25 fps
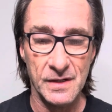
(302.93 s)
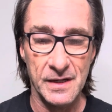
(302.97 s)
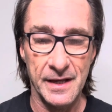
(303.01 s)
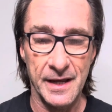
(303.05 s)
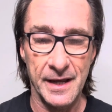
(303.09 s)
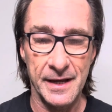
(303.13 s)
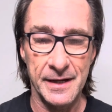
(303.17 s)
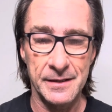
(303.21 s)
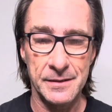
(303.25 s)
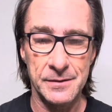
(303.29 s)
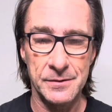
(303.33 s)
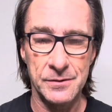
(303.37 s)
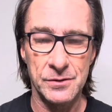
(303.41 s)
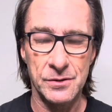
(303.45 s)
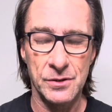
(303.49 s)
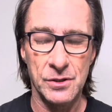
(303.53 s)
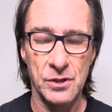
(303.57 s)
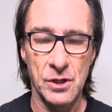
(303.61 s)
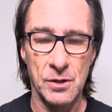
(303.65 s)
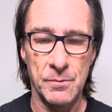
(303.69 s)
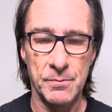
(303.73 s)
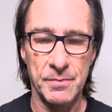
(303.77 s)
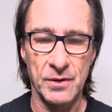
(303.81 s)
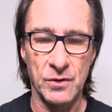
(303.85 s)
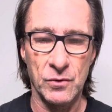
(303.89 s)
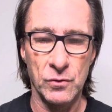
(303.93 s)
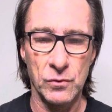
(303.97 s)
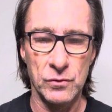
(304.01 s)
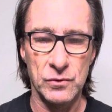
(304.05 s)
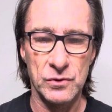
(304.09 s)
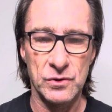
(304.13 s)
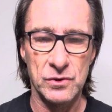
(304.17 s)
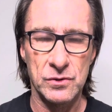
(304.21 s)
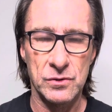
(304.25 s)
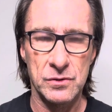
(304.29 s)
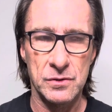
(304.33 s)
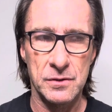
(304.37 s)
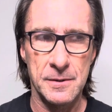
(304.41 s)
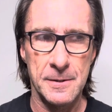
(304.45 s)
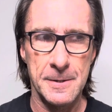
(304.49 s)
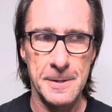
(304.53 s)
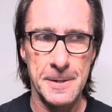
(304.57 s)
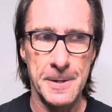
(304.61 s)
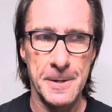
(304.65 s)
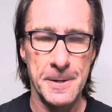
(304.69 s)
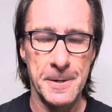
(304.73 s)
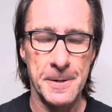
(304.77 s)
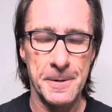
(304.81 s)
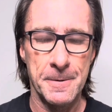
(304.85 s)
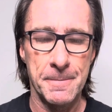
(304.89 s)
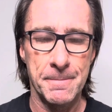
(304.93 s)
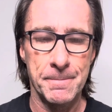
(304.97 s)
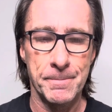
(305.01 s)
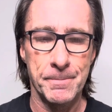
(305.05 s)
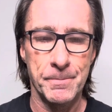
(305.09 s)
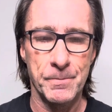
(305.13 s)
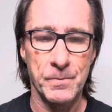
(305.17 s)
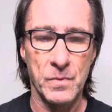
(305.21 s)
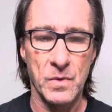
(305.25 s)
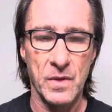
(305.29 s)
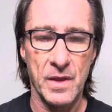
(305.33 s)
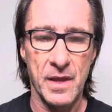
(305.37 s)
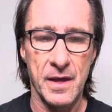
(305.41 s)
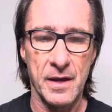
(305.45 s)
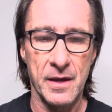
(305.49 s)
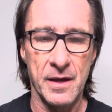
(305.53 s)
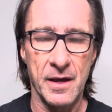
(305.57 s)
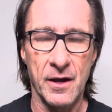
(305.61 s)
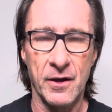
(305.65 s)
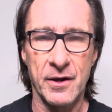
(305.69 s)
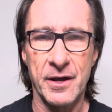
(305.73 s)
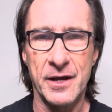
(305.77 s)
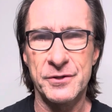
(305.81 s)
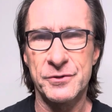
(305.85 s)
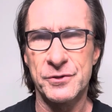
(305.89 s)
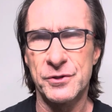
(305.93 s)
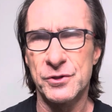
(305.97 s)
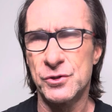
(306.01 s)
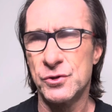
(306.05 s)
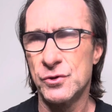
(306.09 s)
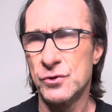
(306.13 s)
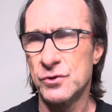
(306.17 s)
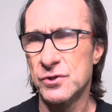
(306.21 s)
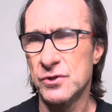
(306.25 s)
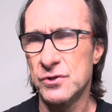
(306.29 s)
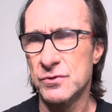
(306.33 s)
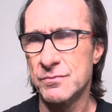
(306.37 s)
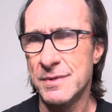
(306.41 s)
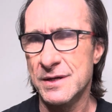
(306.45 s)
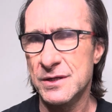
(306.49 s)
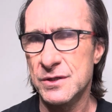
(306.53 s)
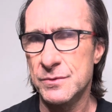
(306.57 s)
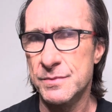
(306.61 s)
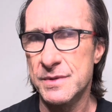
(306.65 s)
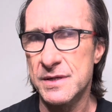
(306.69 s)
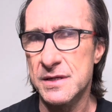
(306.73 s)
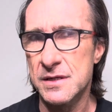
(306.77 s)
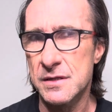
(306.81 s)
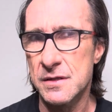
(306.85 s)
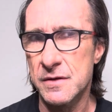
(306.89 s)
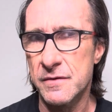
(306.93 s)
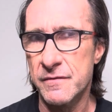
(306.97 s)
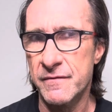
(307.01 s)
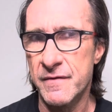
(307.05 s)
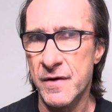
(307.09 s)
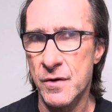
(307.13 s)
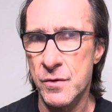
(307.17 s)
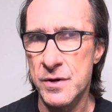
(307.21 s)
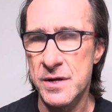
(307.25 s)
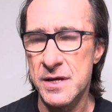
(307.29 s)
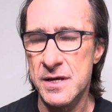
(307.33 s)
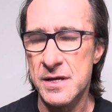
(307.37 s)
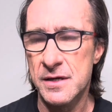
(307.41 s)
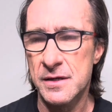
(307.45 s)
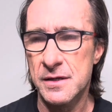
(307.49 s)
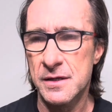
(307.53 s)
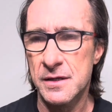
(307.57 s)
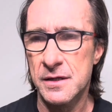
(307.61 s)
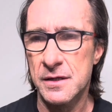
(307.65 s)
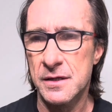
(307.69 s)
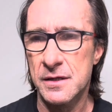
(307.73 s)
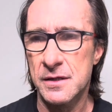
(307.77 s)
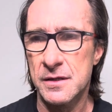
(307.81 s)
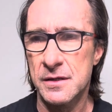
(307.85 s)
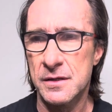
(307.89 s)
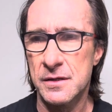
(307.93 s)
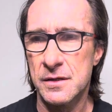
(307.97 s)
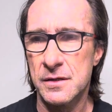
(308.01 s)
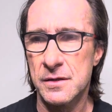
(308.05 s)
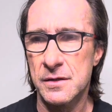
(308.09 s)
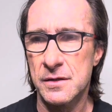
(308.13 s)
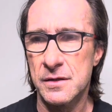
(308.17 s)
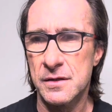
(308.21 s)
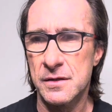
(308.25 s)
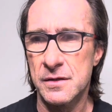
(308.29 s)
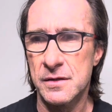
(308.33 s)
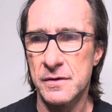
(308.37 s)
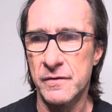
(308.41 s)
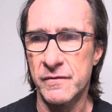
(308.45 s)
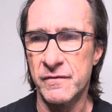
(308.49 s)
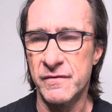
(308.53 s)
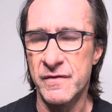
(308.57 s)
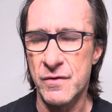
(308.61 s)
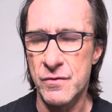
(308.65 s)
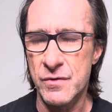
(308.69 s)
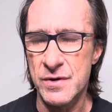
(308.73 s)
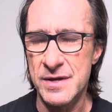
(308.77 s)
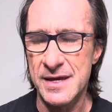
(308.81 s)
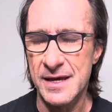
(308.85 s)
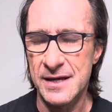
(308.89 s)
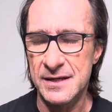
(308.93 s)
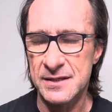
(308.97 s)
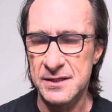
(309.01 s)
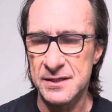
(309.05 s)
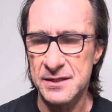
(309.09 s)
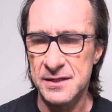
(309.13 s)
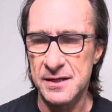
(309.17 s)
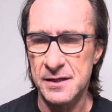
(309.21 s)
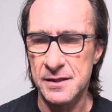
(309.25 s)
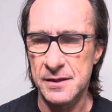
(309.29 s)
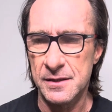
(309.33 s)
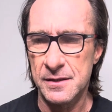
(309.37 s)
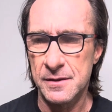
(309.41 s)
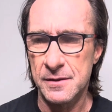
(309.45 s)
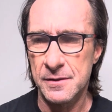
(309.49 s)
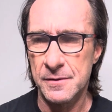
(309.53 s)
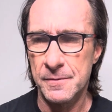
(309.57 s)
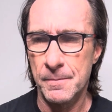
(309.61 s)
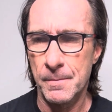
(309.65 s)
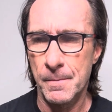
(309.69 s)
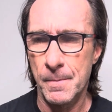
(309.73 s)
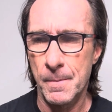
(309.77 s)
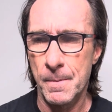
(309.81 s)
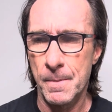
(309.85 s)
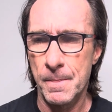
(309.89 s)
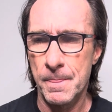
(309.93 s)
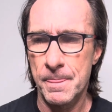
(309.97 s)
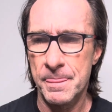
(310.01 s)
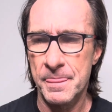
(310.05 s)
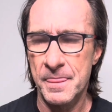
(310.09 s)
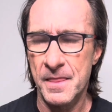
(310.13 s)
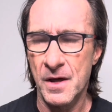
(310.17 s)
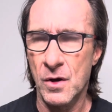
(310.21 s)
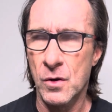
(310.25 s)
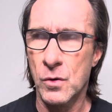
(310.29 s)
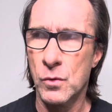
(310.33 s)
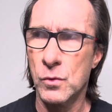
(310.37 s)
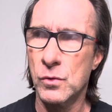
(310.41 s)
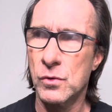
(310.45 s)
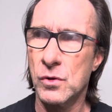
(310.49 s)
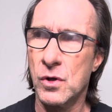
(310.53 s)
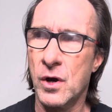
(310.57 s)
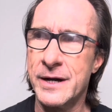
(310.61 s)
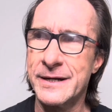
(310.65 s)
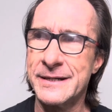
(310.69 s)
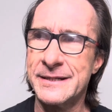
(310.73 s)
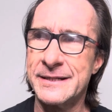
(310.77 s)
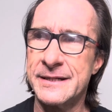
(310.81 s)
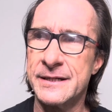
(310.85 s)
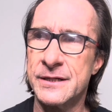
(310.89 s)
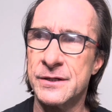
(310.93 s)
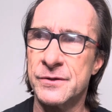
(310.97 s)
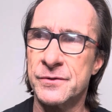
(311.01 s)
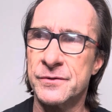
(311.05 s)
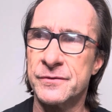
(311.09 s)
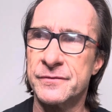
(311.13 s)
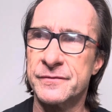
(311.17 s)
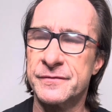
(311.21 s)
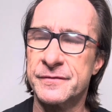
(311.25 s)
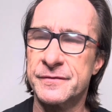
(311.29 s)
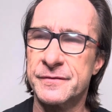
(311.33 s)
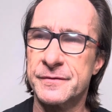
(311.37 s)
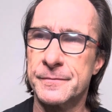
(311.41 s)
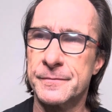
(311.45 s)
And because our gastric juices must be very, very acidic, the whole idea of